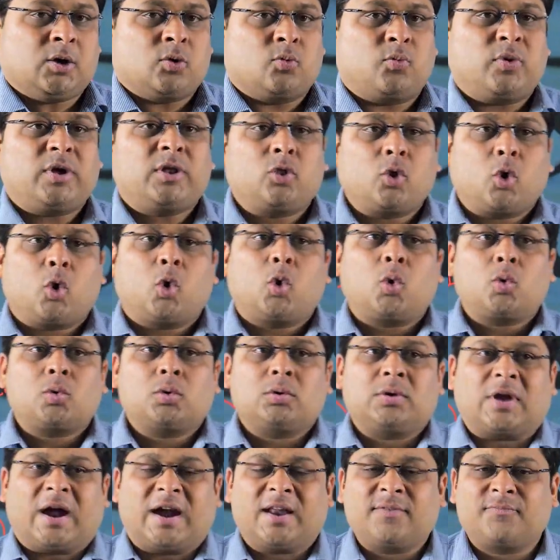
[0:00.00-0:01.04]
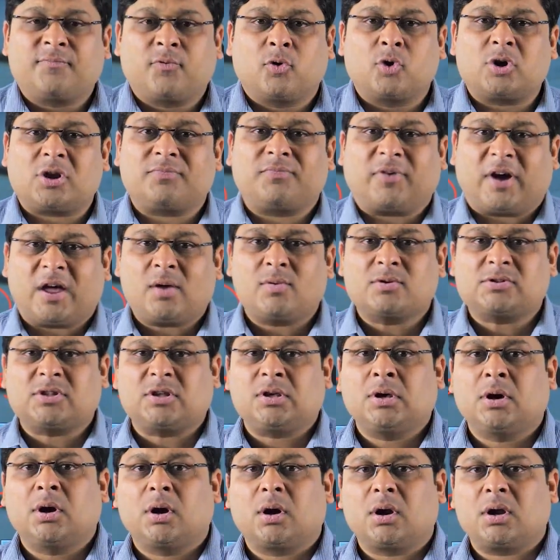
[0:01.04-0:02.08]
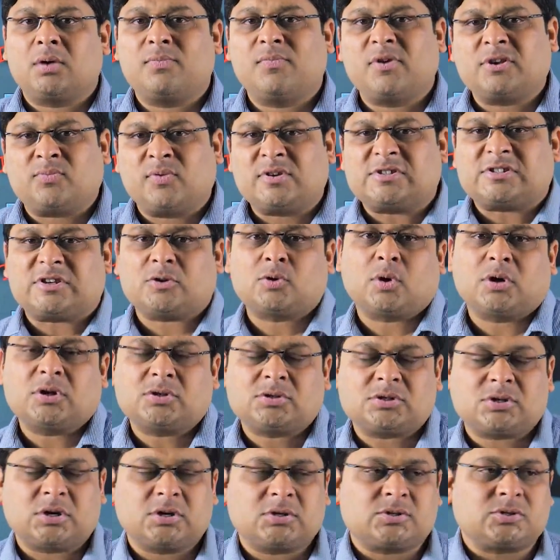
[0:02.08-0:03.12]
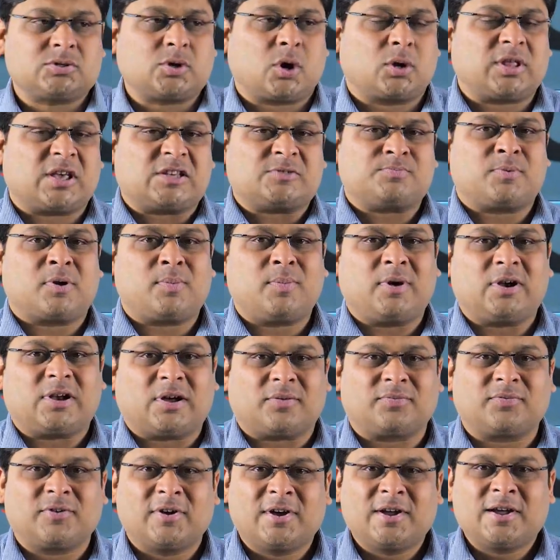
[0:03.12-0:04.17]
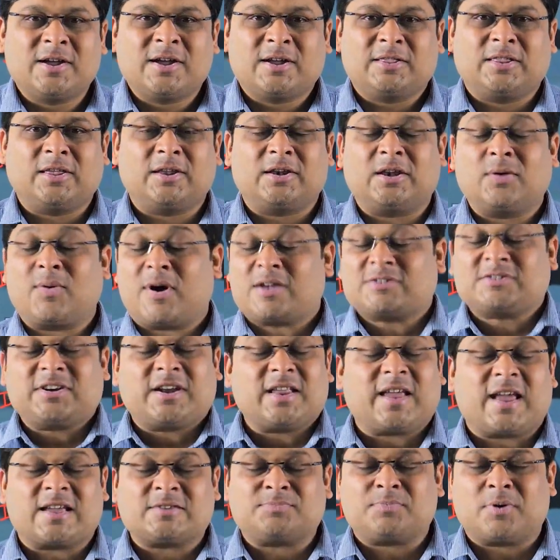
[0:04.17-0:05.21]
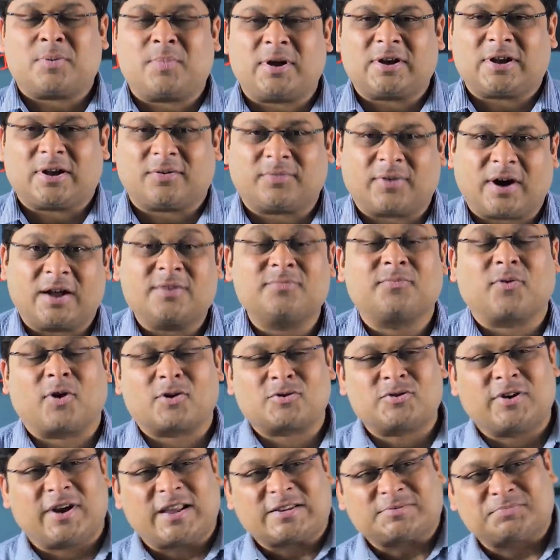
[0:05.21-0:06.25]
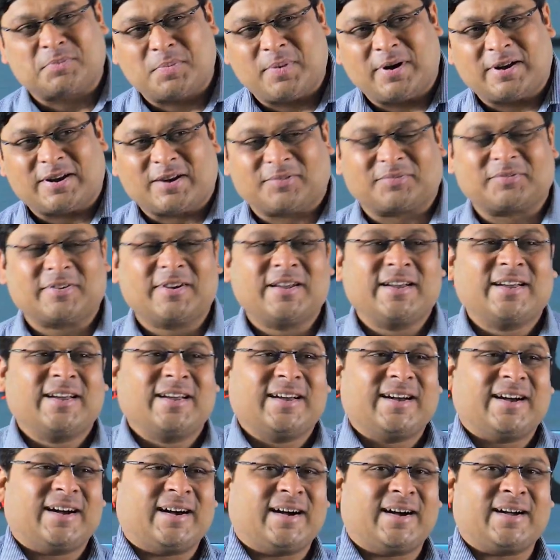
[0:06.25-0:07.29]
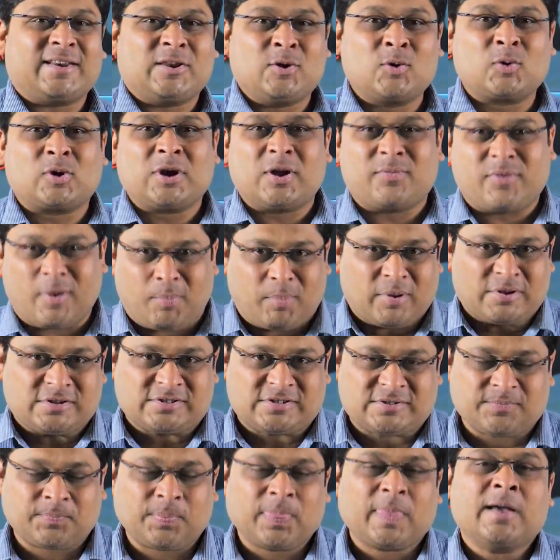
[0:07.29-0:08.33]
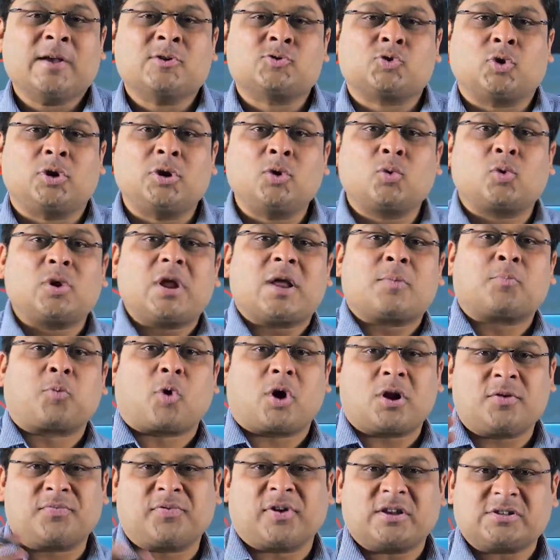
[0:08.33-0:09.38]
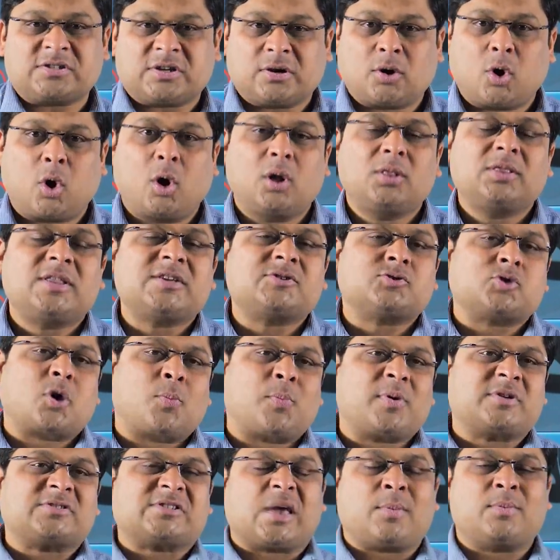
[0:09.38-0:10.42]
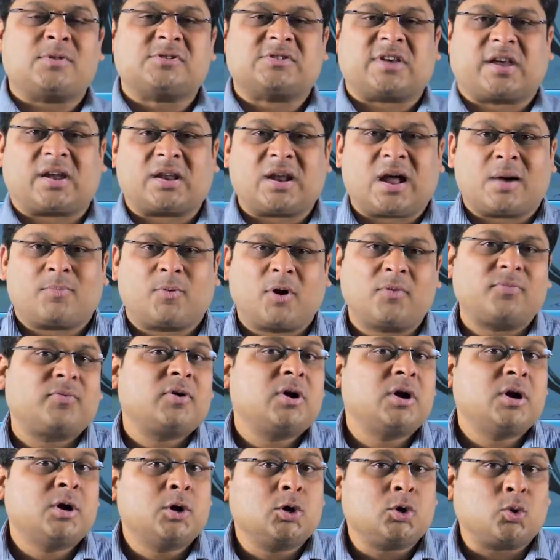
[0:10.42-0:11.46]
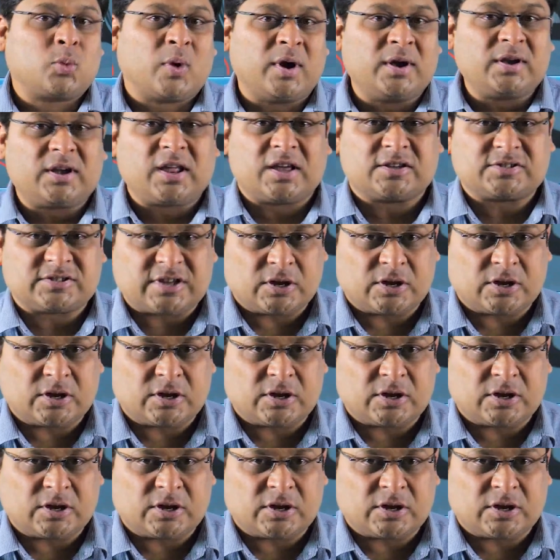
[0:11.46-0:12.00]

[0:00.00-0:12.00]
We know 1945 is the year in which we saw the experiment of the devastating experiment of unfortunate experiment of nuclear weapons. So nuclear proliferation, all these topics came in the second half of 20th